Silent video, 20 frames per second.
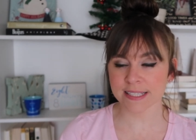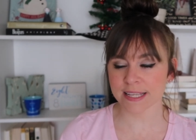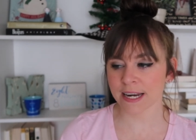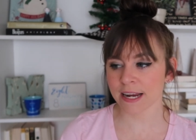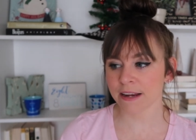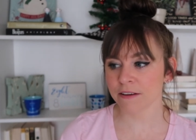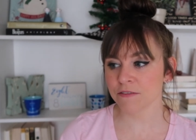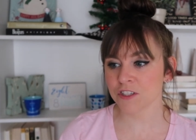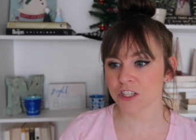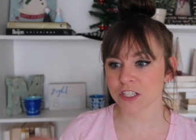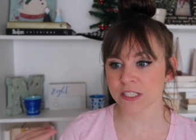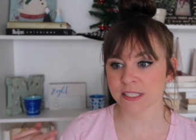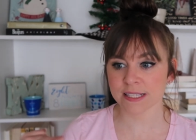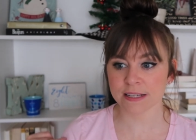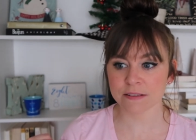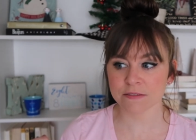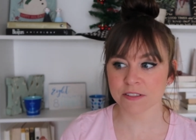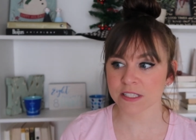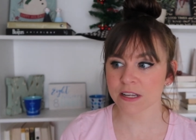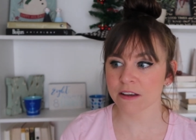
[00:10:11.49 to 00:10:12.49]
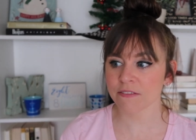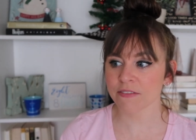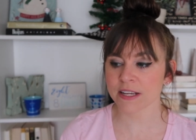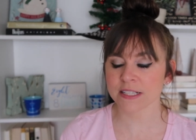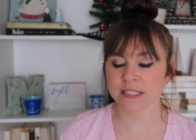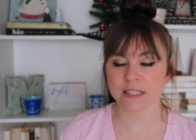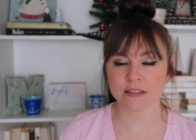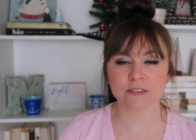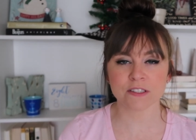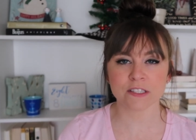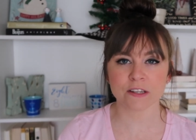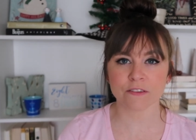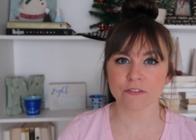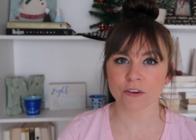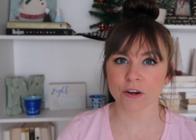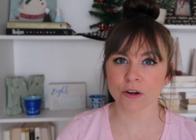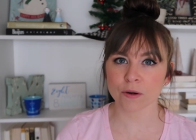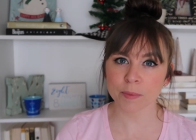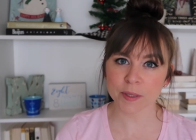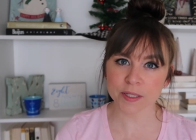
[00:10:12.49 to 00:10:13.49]
and I've just saved stuff. I saved stuff
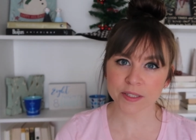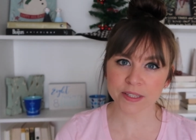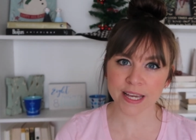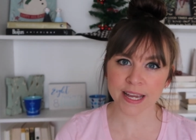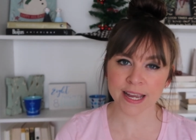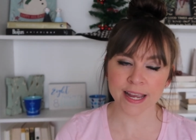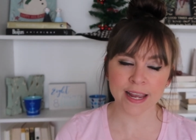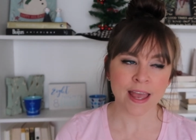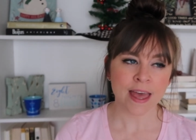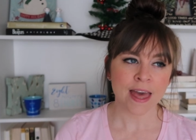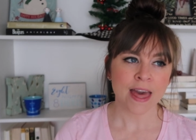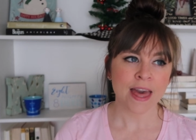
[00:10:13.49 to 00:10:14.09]
for her birthday,